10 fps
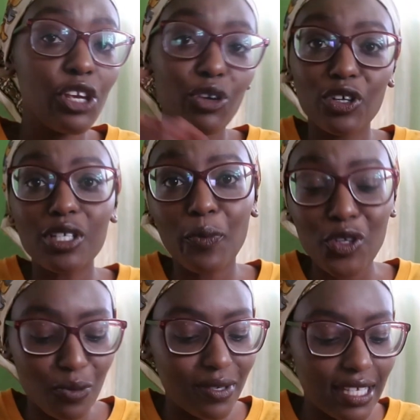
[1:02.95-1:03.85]
You're not
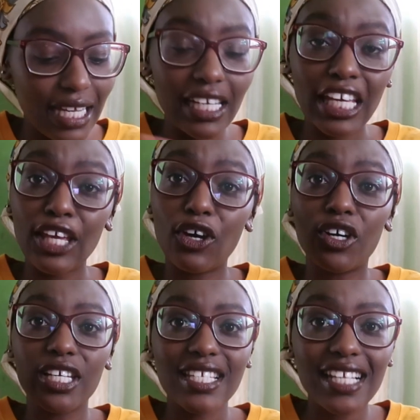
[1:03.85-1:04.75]
supposed to be standing.
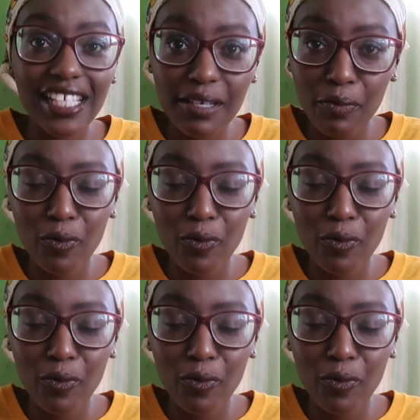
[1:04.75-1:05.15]
You're inciting